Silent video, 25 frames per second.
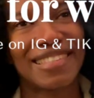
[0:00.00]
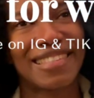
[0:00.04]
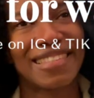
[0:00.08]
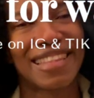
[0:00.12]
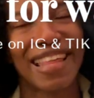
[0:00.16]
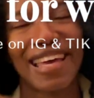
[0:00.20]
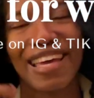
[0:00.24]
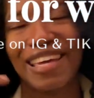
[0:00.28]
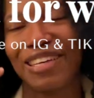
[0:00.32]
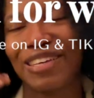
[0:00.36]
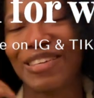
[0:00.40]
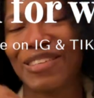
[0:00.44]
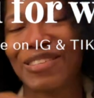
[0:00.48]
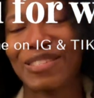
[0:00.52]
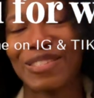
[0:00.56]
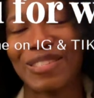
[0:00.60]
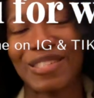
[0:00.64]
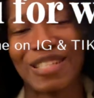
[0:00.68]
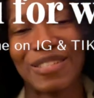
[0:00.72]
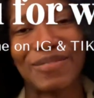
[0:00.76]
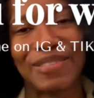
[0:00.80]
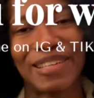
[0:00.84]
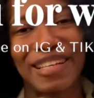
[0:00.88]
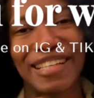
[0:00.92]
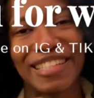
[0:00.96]
Thank you
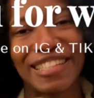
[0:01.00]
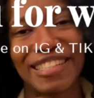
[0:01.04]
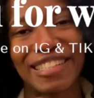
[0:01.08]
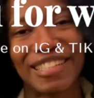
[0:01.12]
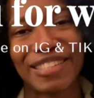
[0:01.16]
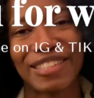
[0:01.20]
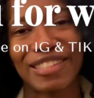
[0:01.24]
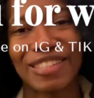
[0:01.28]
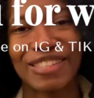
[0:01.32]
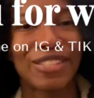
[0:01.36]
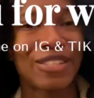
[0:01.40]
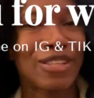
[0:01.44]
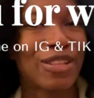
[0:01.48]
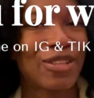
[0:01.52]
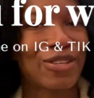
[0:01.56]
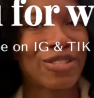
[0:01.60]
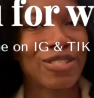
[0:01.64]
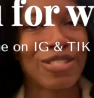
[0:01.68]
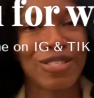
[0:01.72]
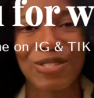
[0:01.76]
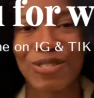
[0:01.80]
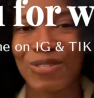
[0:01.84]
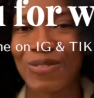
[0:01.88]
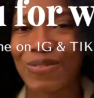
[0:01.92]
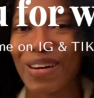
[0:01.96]
so much to
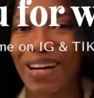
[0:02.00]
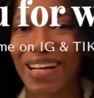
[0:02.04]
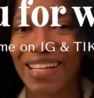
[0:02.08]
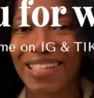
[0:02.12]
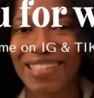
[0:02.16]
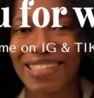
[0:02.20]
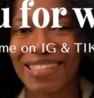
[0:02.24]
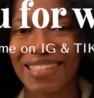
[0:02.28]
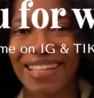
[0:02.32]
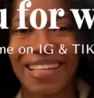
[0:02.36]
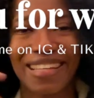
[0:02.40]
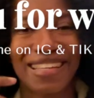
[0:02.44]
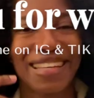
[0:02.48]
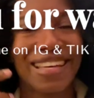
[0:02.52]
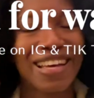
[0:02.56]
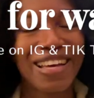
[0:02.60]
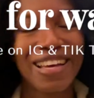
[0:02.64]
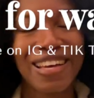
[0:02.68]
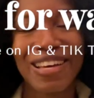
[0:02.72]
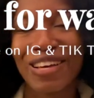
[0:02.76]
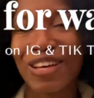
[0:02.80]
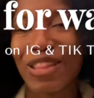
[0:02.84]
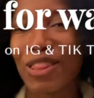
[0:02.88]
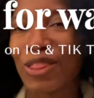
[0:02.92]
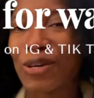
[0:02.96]
those who watched and
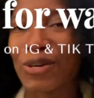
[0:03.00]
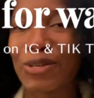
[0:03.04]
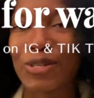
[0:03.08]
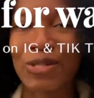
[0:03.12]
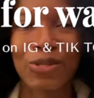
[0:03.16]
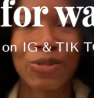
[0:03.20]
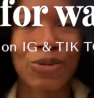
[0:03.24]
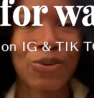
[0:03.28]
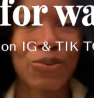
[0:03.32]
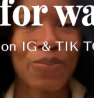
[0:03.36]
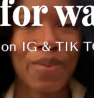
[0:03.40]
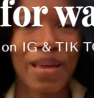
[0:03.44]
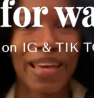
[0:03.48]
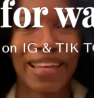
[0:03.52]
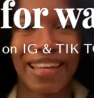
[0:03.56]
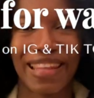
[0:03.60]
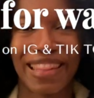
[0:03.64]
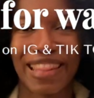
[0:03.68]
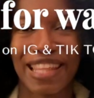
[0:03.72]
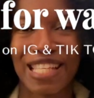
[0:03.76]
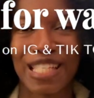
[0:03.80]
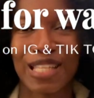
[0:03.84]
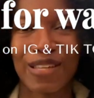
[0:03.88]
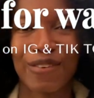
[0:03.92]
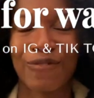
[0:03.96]
those who made it
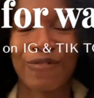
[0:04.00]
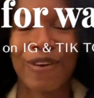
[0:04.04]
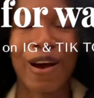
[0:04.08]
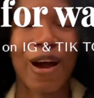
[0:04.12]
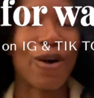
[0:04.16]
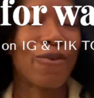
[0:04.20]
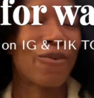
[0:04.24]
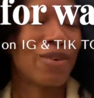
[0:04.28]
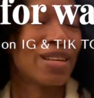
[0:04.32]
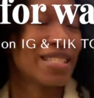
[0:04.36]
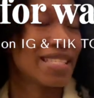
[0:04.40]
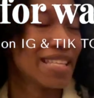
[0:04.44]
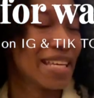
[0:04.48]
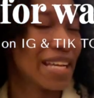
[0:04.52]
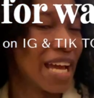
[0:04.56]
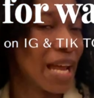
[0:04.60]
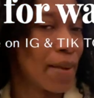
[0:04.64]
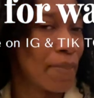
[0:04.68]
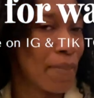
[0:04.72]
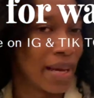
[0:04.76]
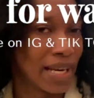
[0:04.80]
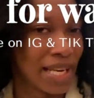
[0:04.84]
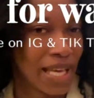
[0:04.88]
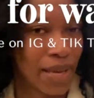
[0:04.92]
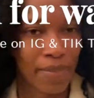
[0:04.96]
this far. Once again,
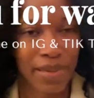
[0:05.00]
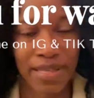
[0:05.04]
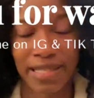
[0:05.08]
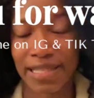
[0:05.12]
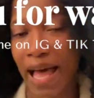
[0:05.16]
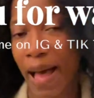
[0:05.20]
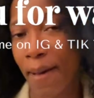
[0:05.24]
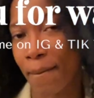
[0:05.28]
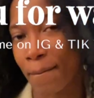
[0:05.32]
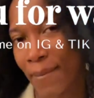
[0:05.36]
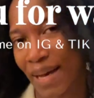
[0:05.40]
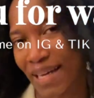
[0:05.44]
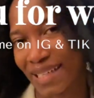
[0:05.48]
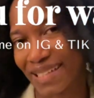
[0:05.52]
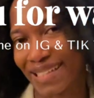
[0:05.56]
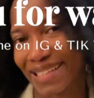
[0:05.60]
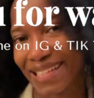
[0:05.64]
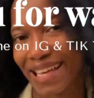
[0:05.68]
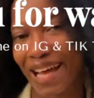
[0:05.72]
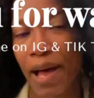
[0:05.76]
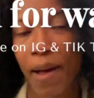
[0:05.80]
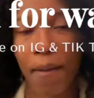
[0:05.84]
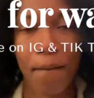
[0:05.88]
my name is Amanda